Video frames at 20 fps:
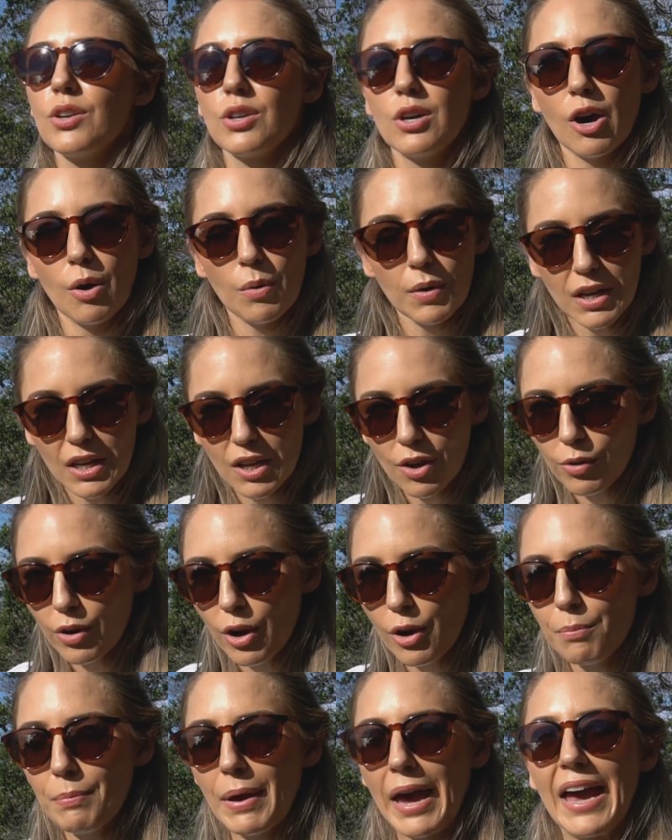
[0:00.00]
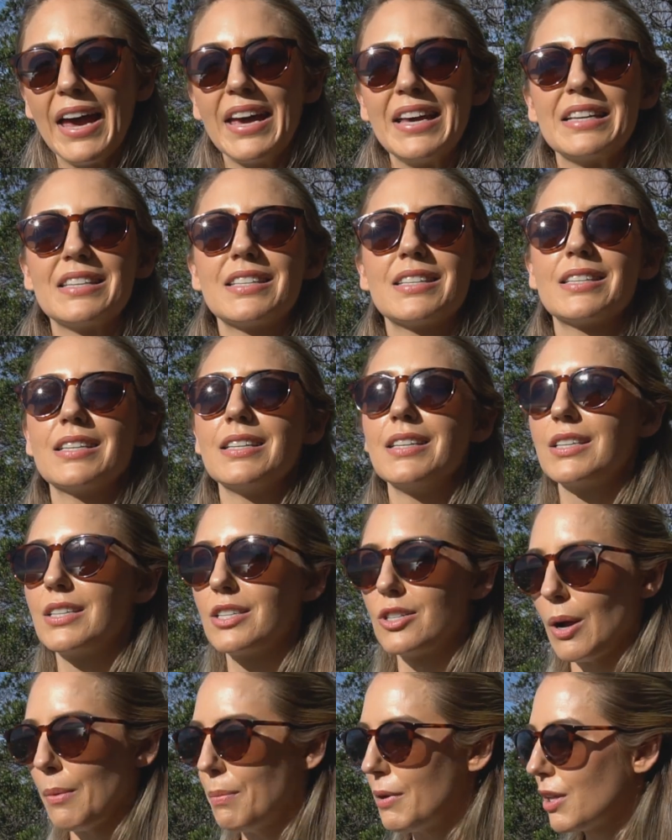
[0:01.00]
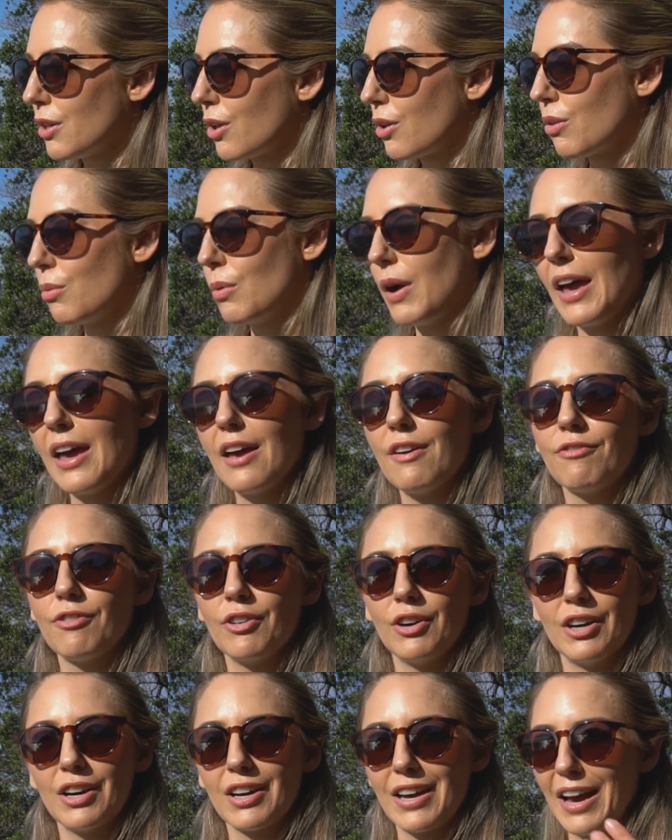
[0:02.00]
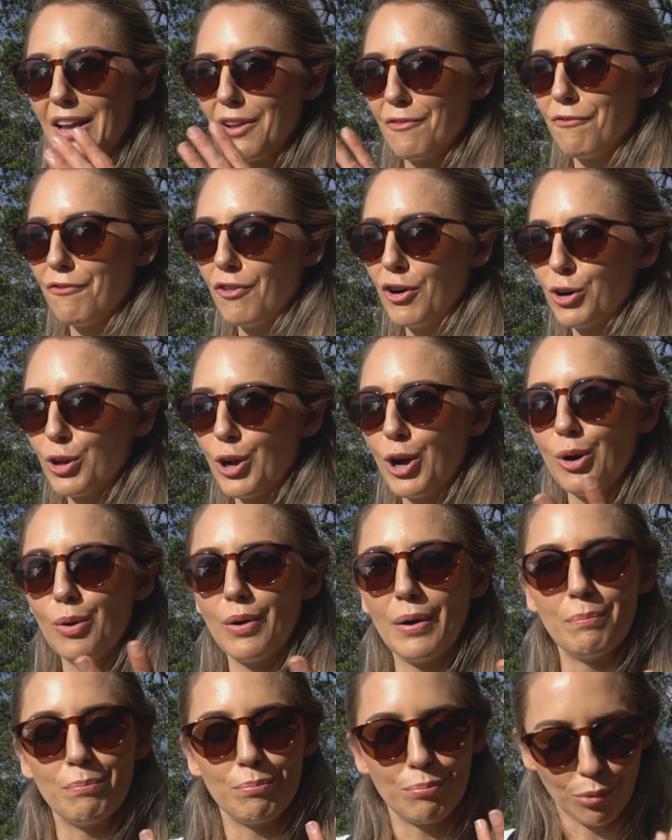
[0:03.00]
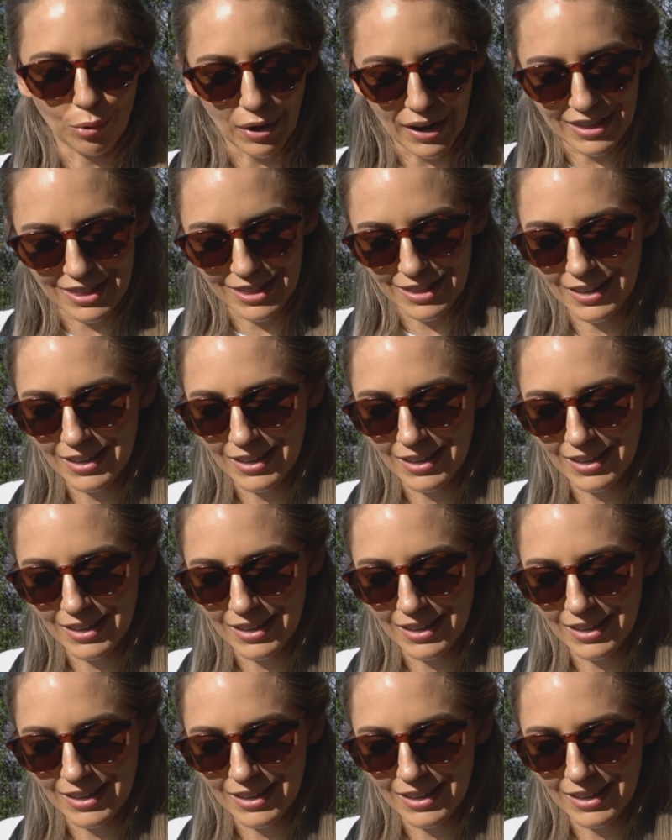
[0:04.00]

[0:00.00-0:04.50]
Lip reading: going at our own pace, stopping along the way for kind of photo and breath